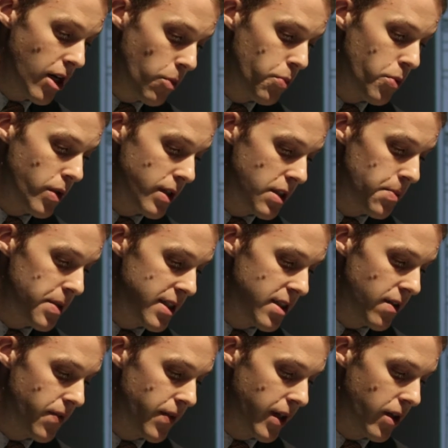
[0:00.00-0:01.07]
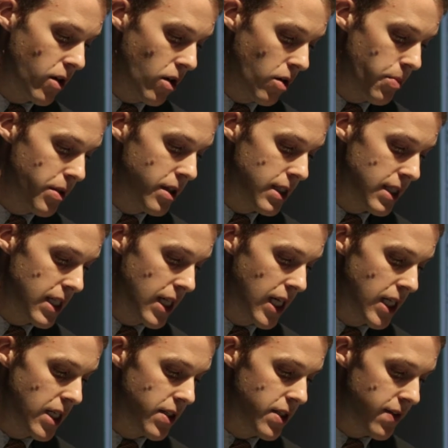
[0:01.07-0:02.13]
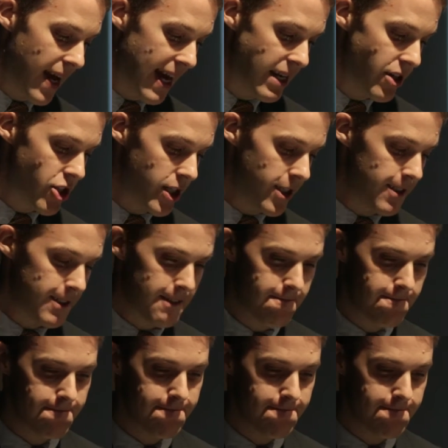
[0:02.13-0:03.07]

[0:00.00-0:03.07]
airport-specific urban design strategies.